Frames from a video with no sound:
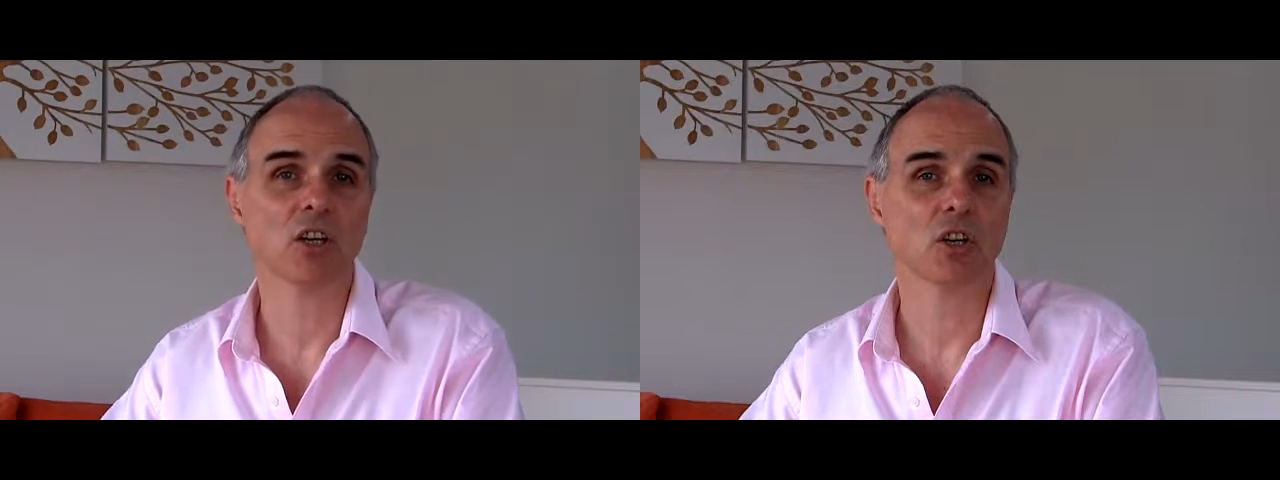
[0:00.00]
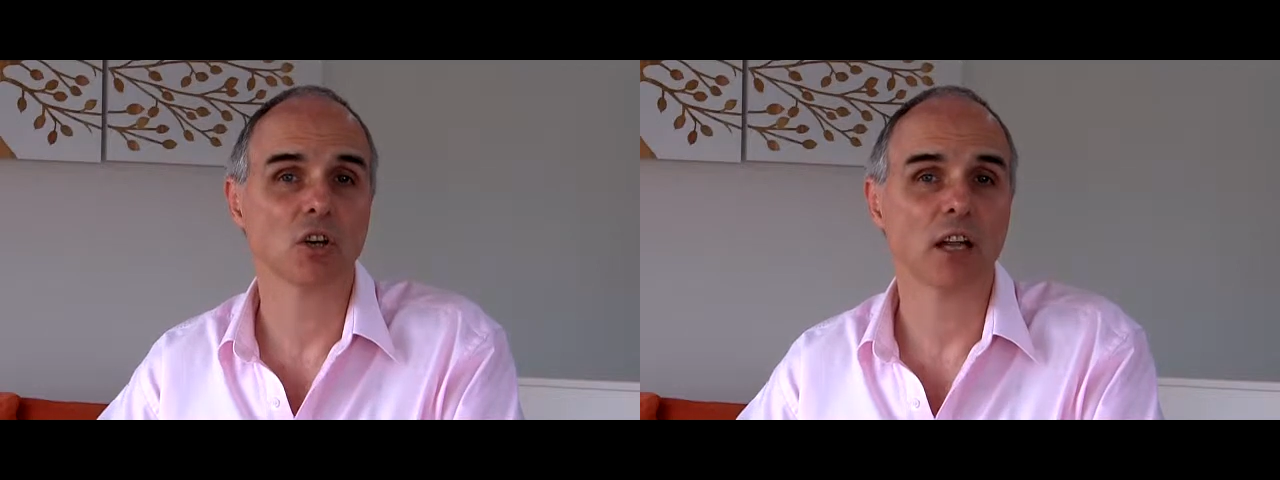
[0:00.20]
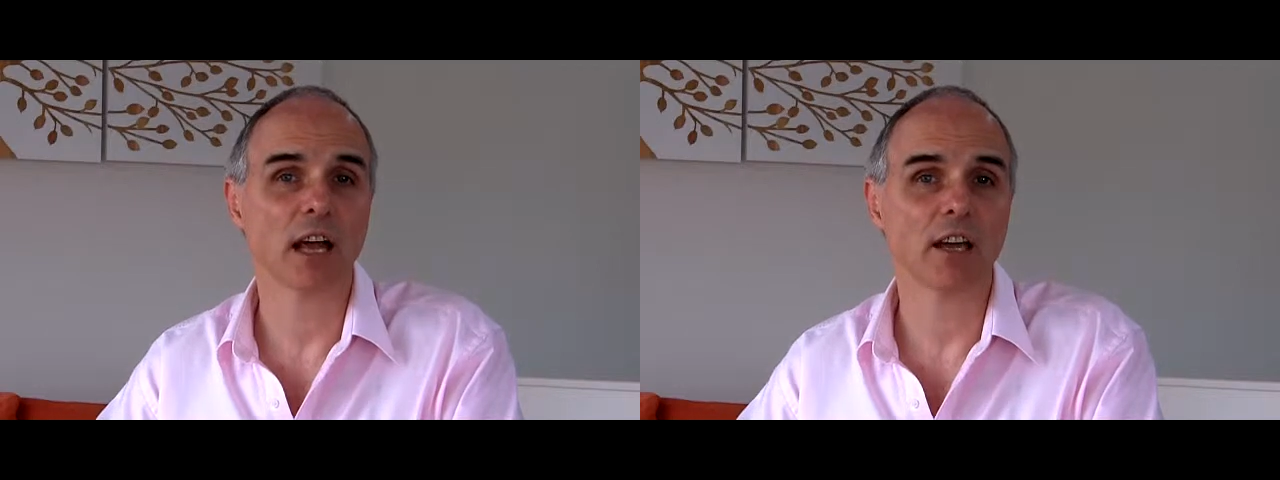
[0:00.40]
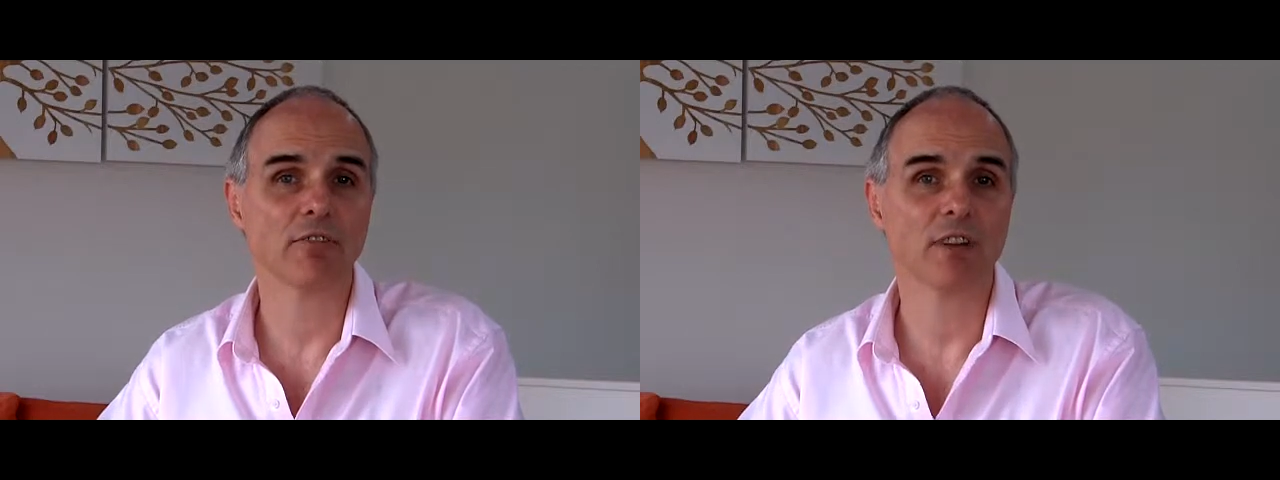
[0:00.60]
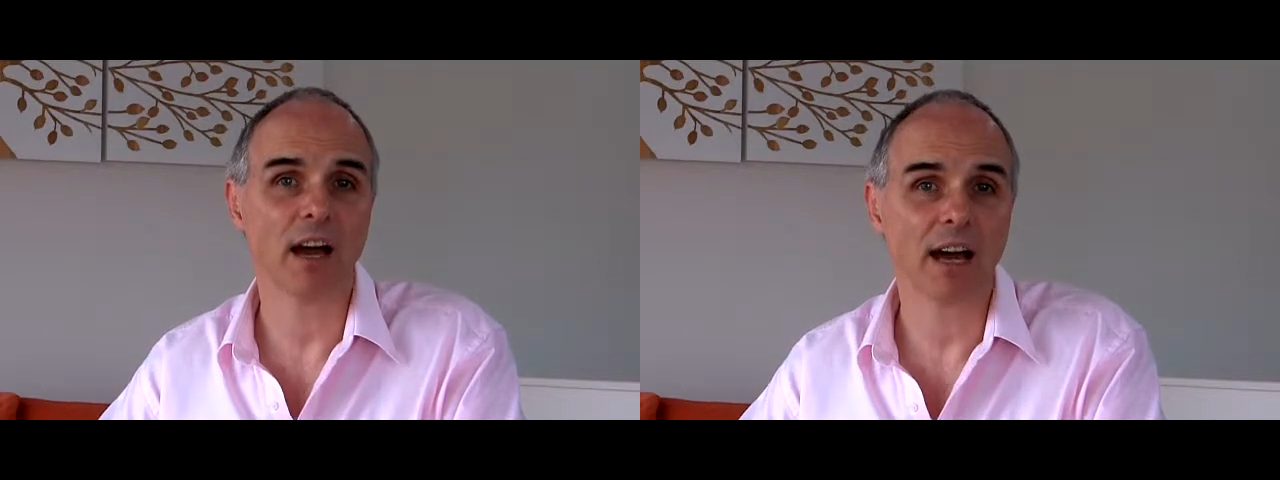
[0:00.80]
your
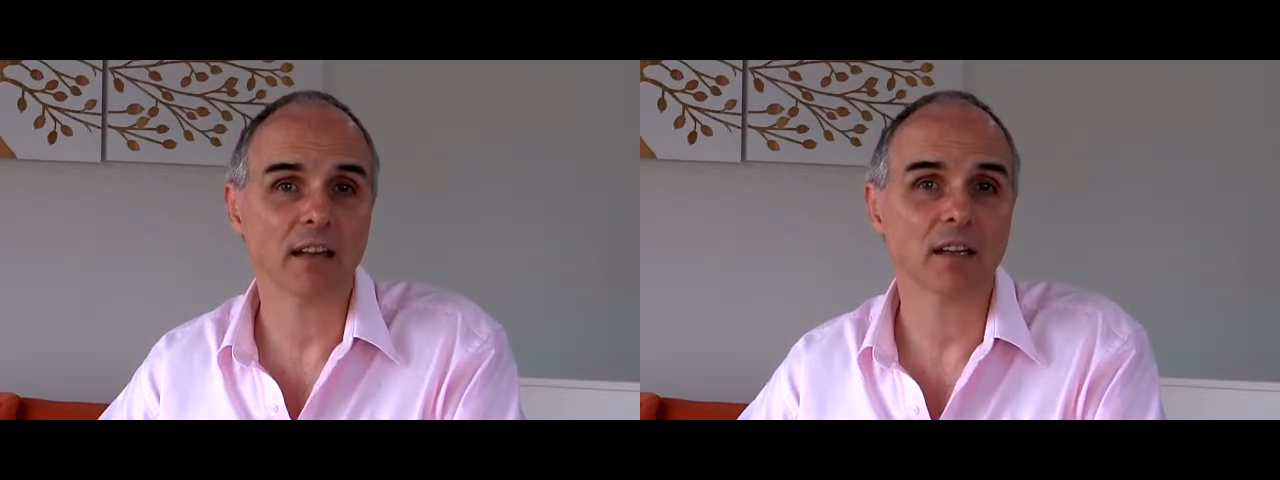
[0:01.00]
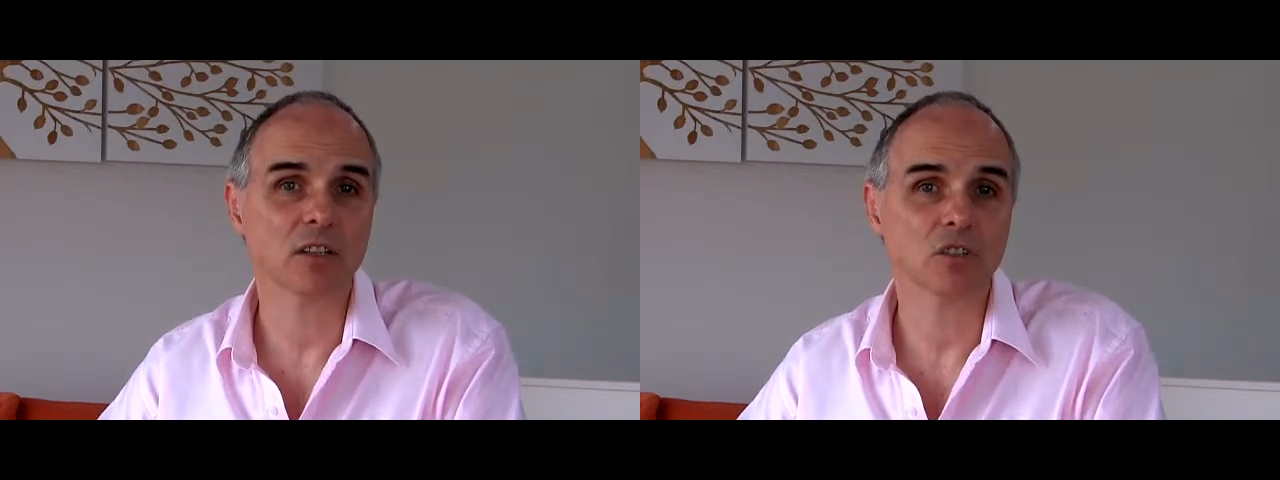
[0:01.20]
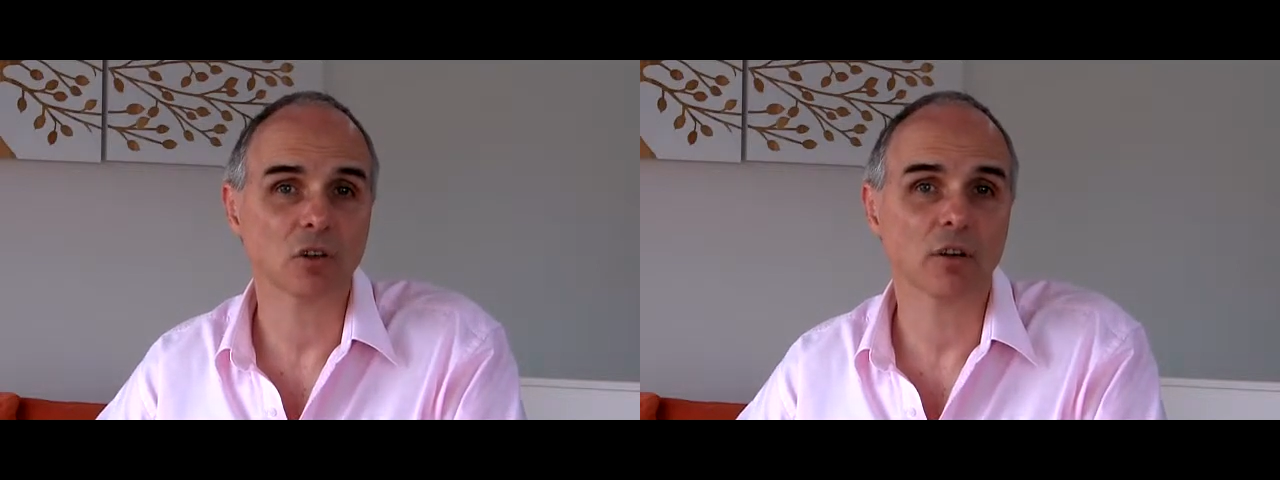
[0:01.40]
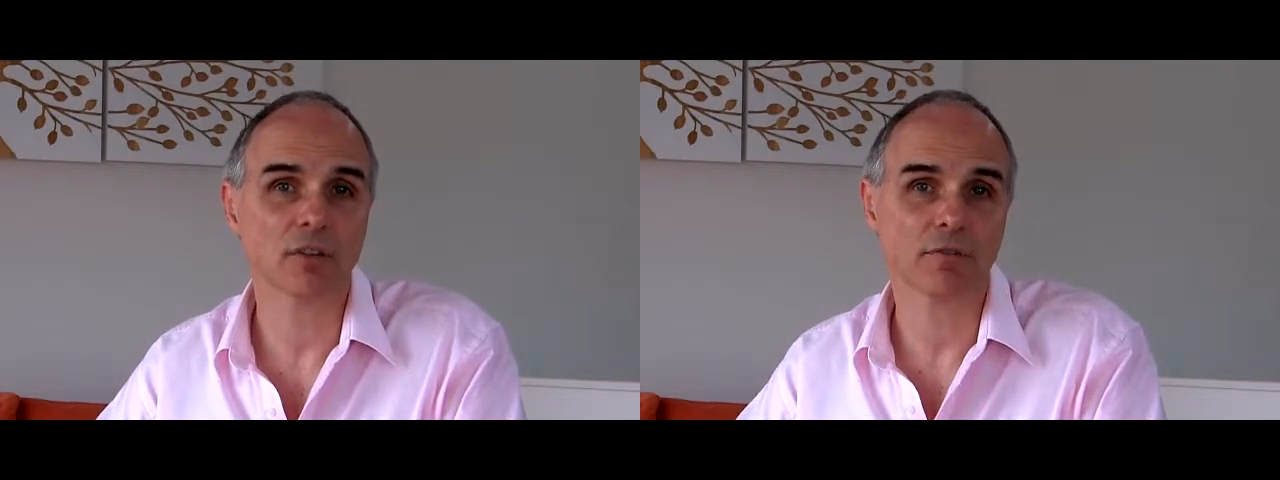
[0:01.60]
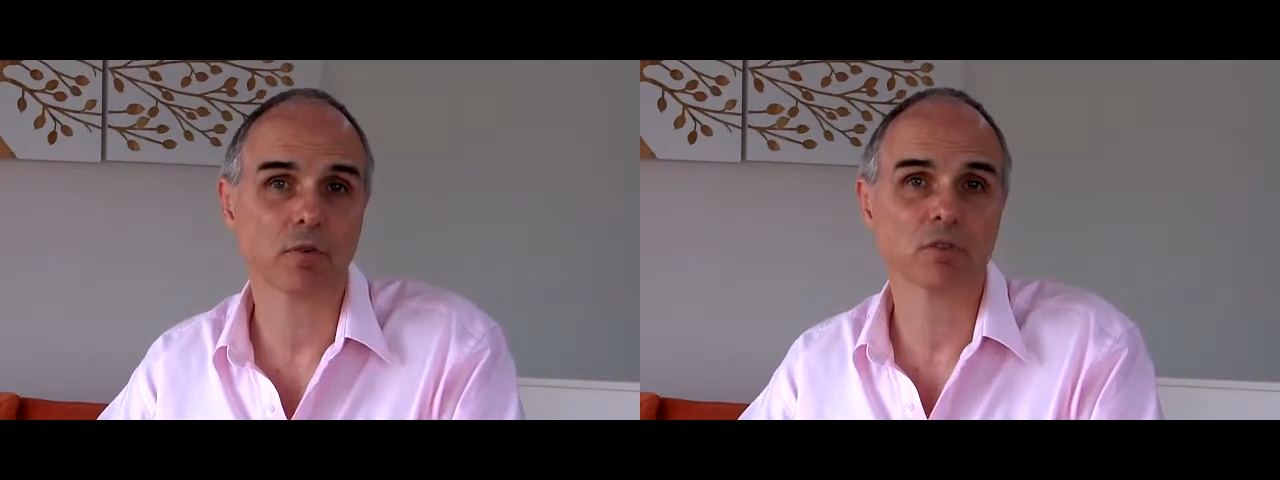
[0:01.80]
life, and enjoy
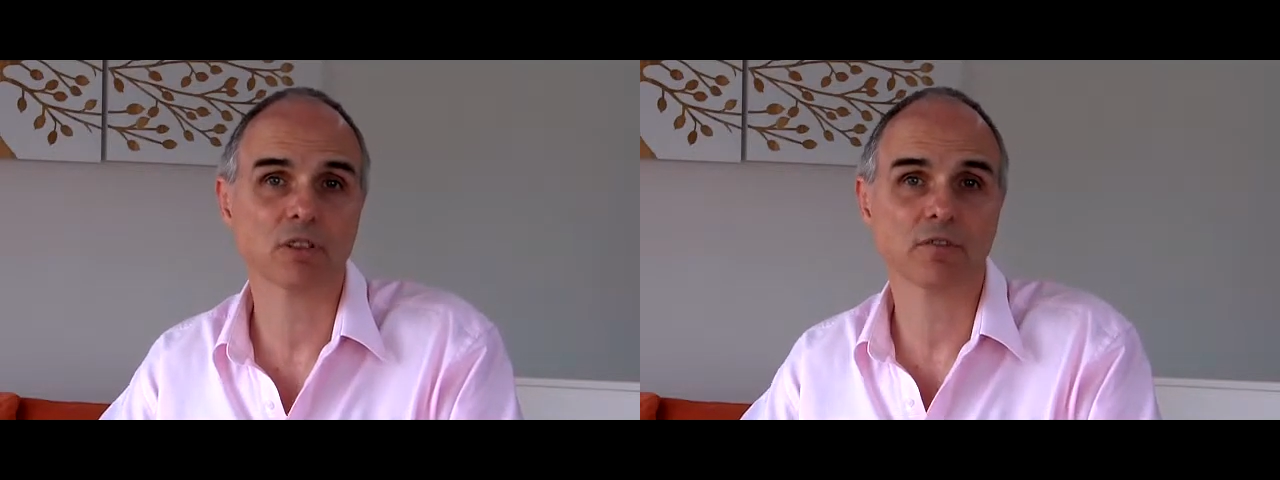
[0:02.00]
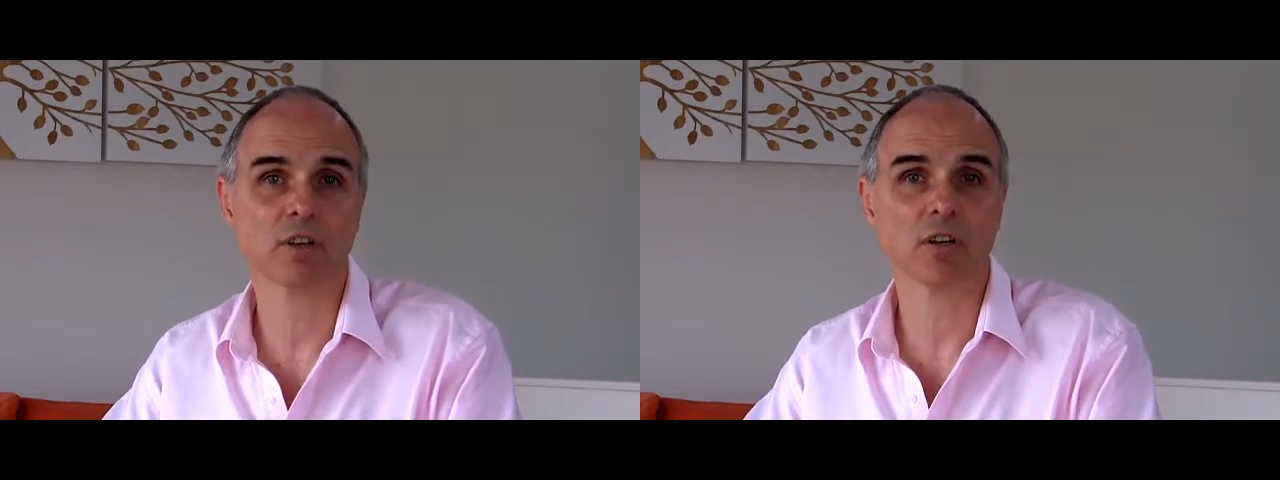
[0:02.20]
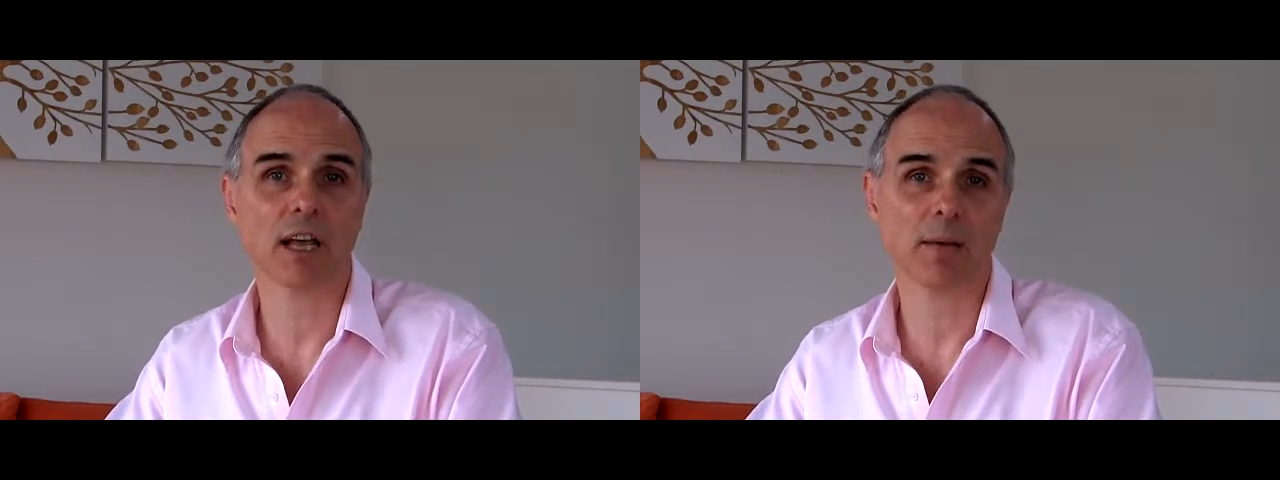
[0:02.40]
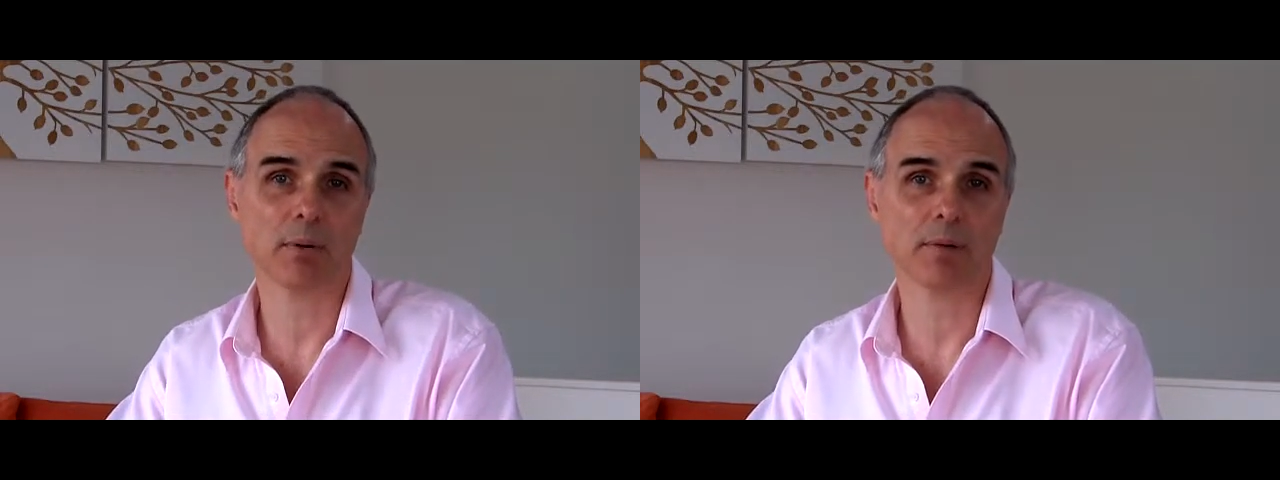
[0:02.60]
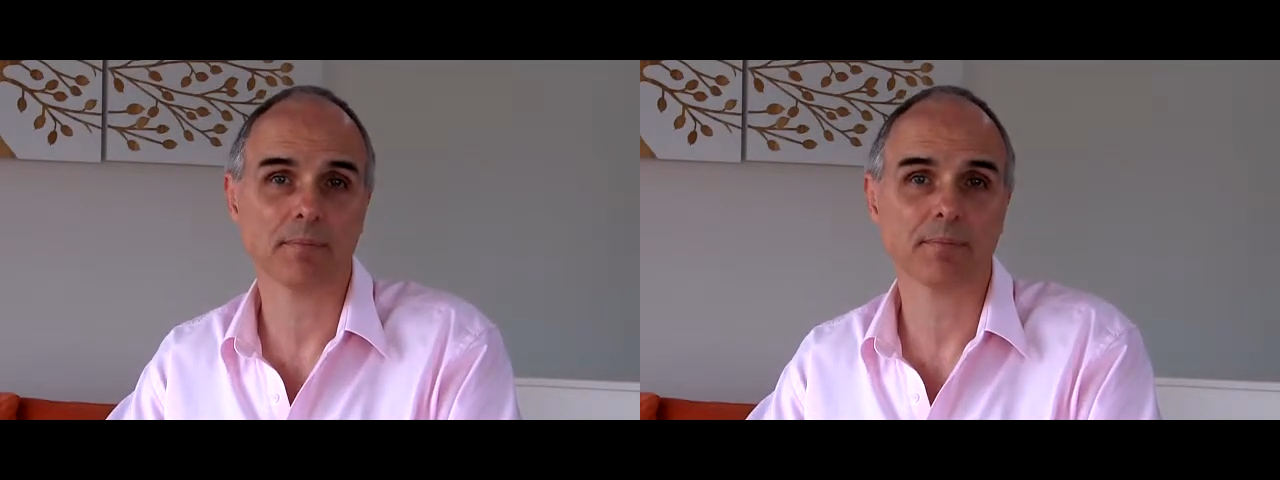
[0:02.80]
the fruits of your
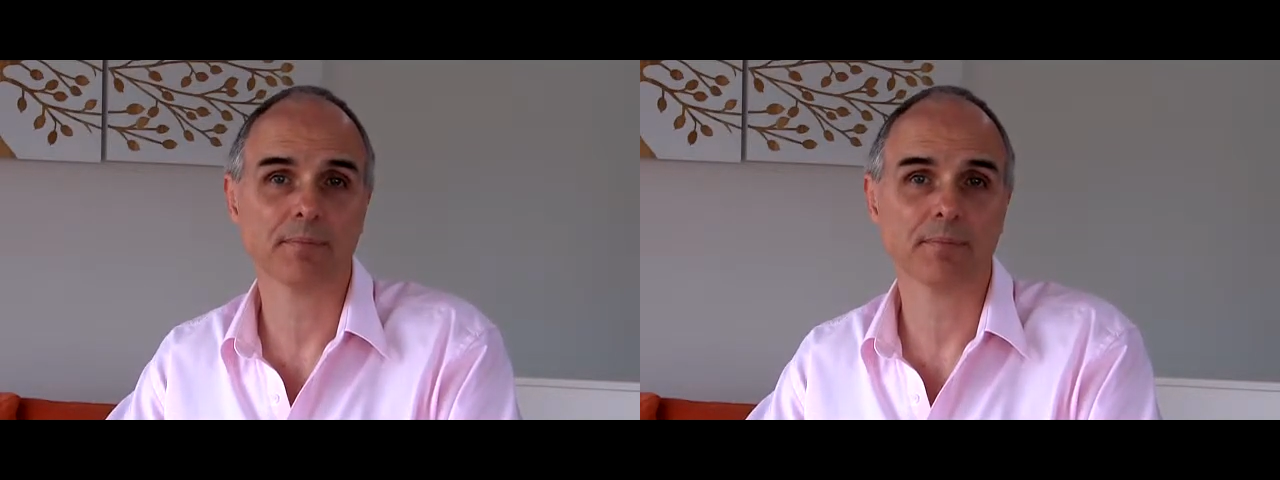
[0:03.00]
labor.